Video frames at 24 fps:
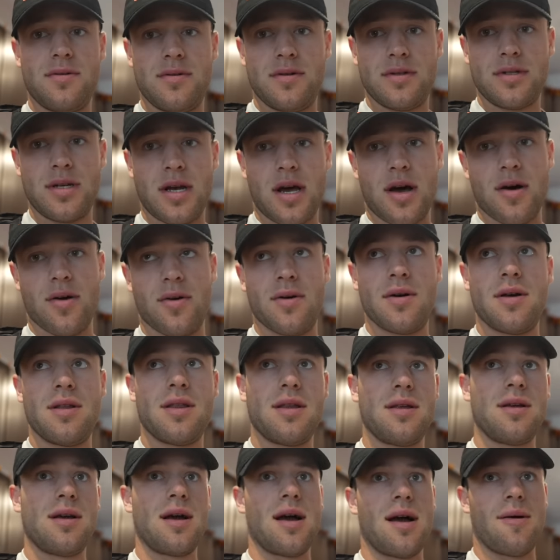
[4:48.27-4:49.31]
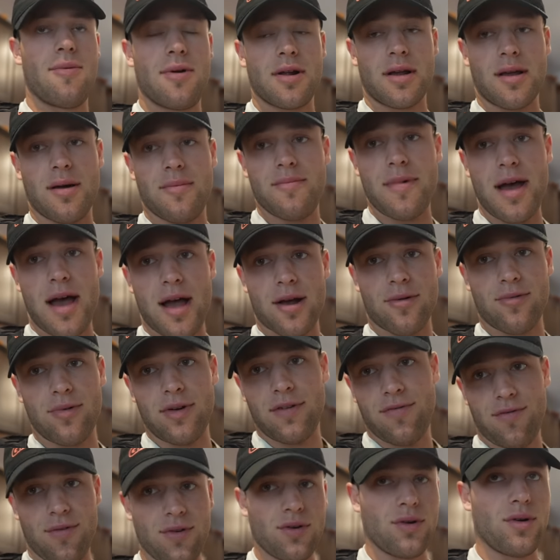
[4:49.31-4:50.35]
So I'm gonna come back,
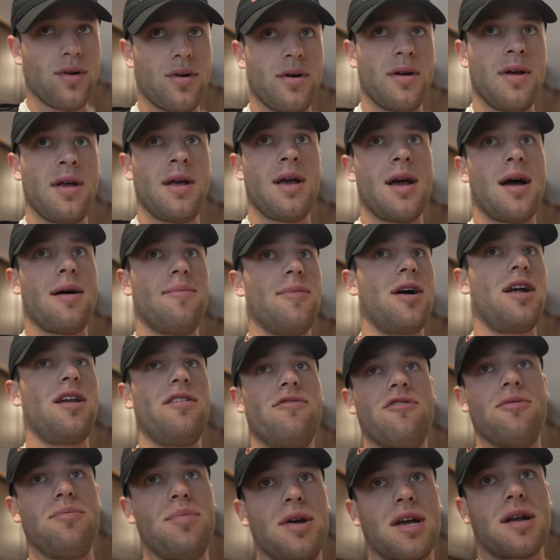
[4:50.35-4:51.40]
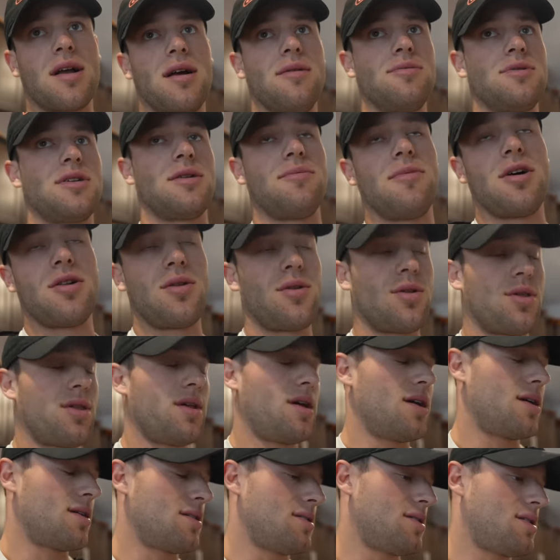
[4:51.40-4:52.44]
refuel. I might even pick up some other
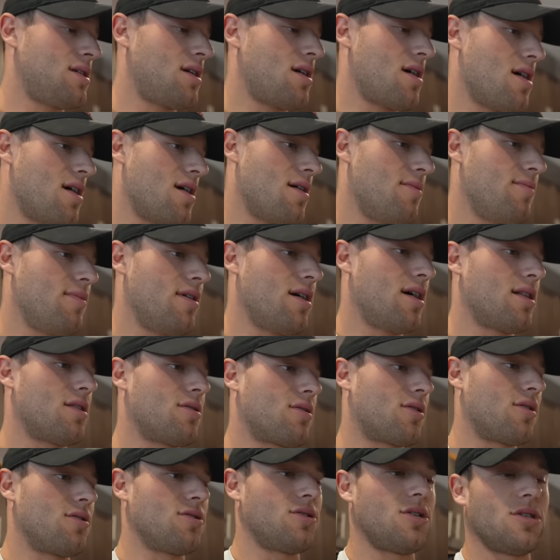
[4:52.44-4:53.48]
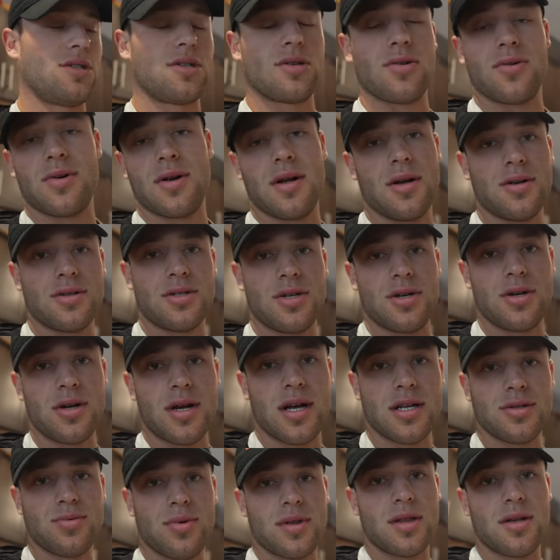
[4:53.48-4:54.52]
things um, at the grocery store, and I'll show you
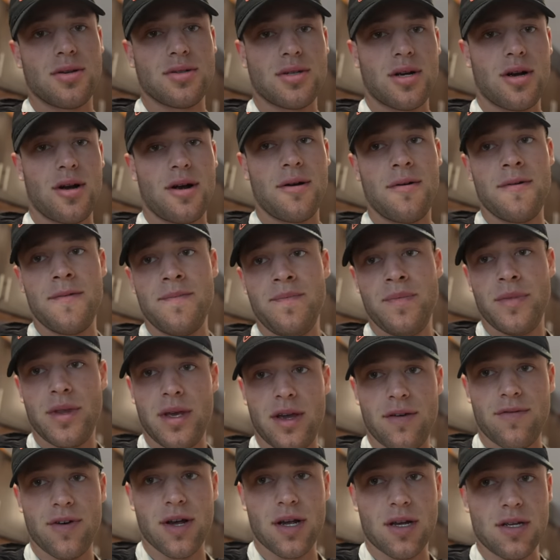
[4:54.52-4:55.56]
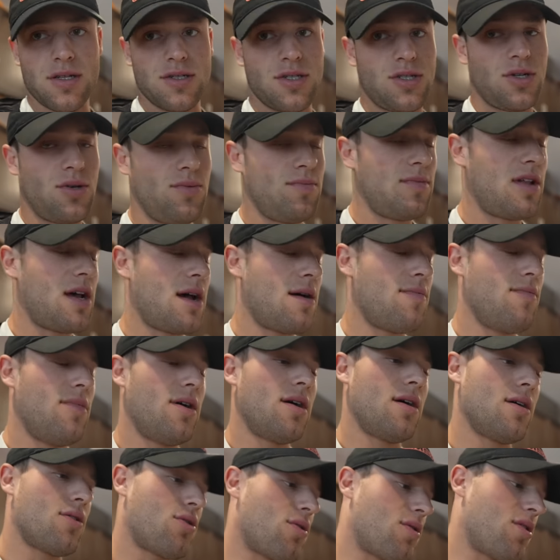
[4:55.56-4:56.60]
guys what those are. If I consume them,
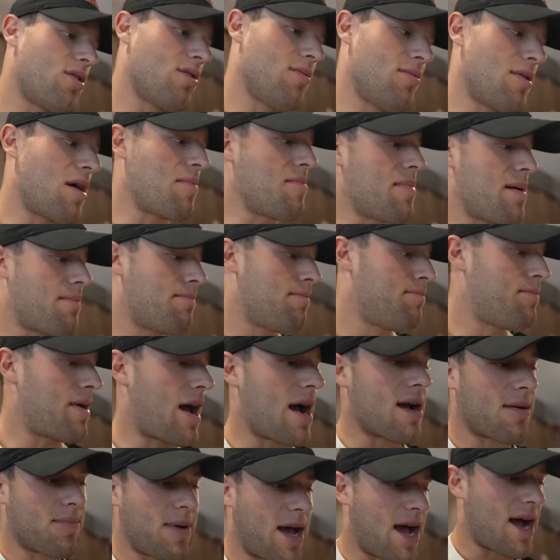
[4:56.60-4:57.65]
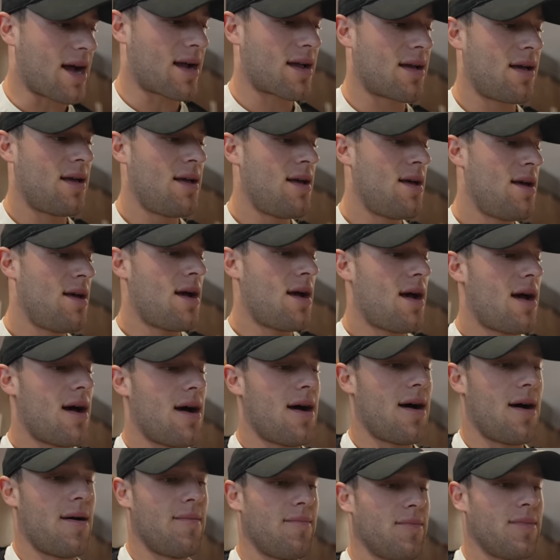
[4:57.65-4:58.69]
throw it in my backpack.
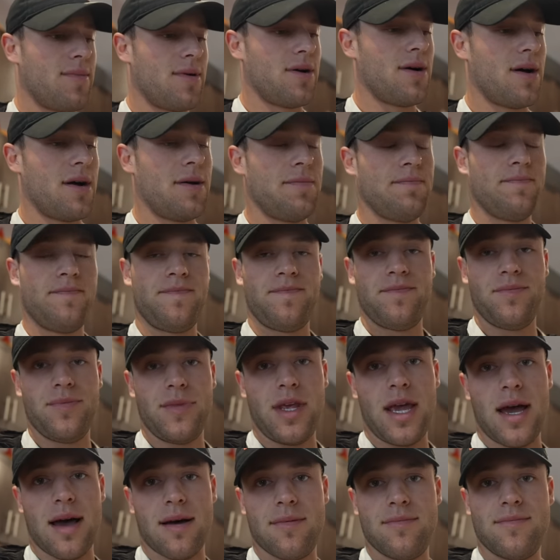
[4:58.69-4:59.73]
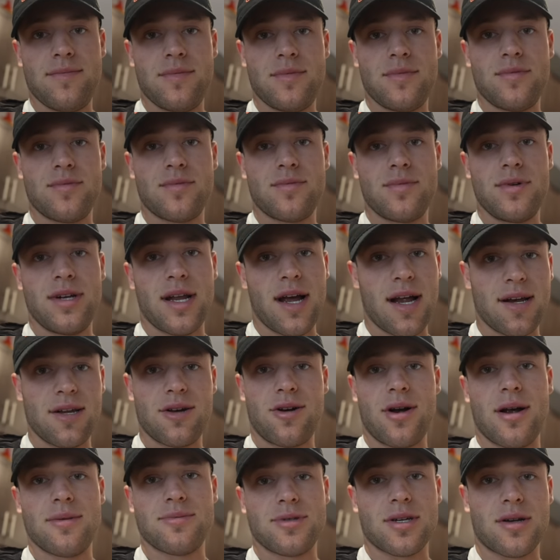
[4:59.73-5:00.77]
Um, but yeah, 90
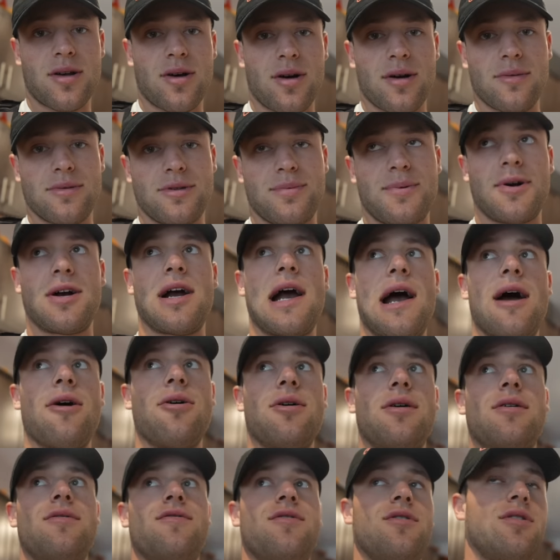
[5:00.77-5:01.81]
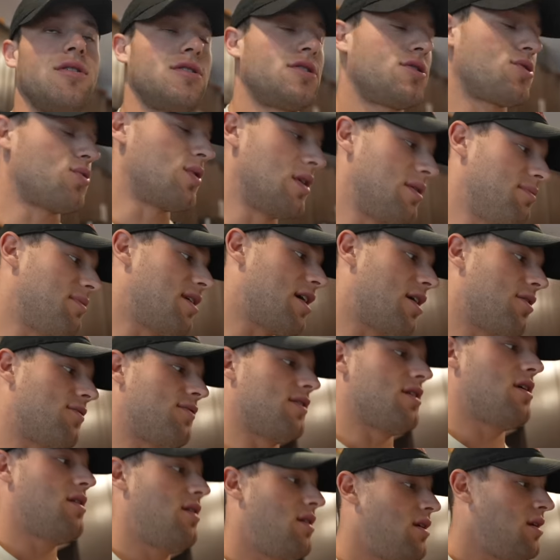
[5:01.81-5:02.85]
grams of carbs per hour for this 20 mile
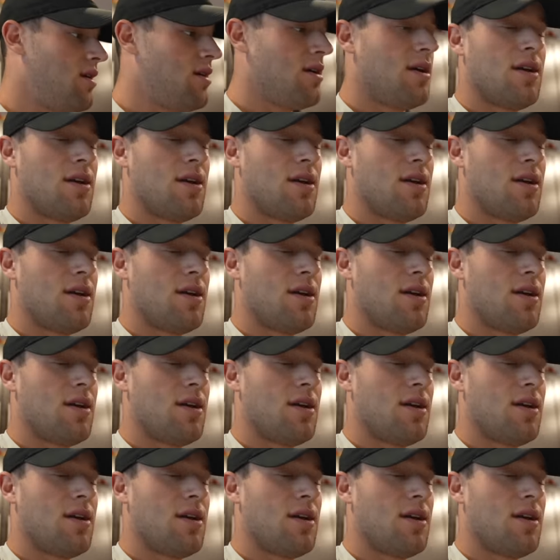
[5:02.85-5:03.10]
run.